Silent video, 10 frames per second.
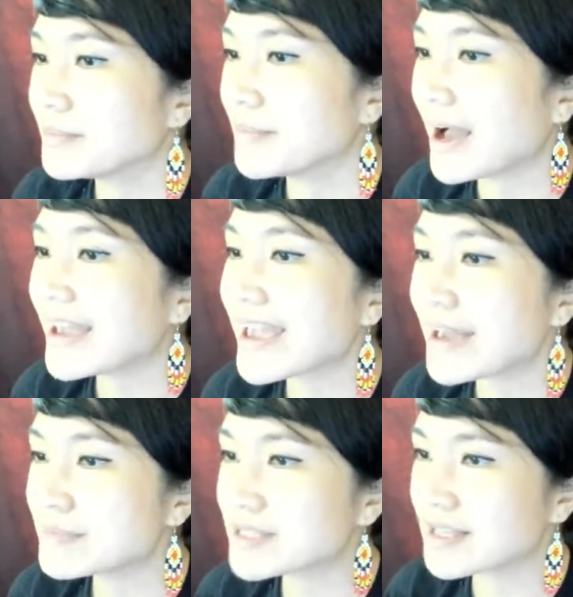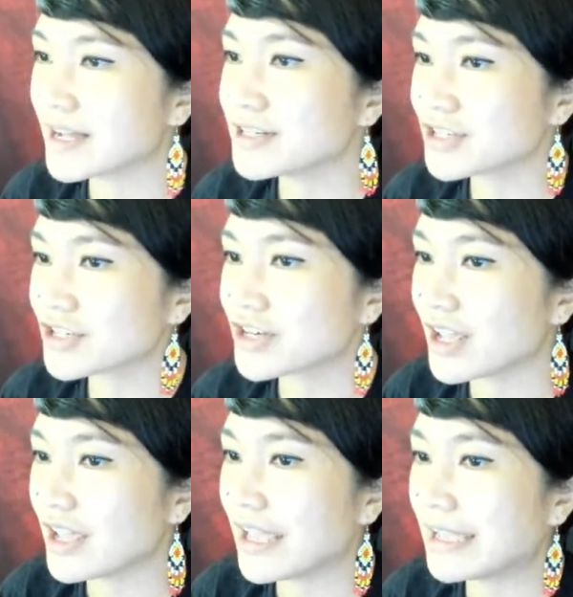I am such
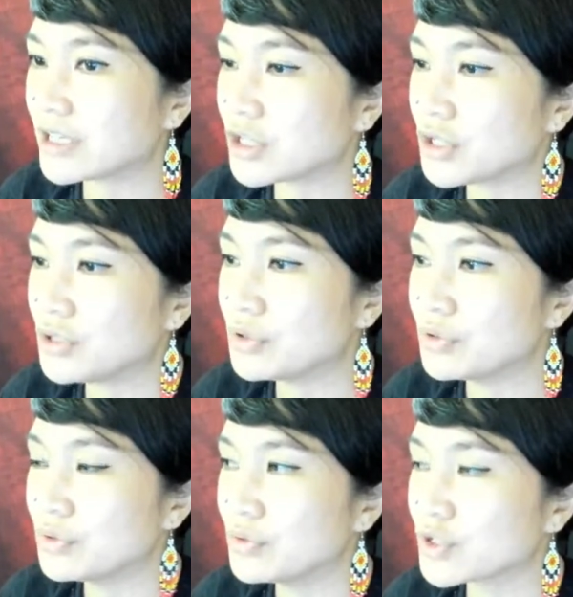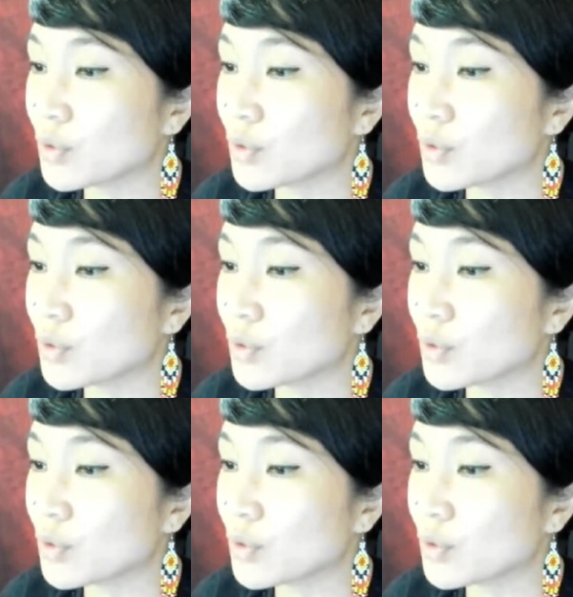a huge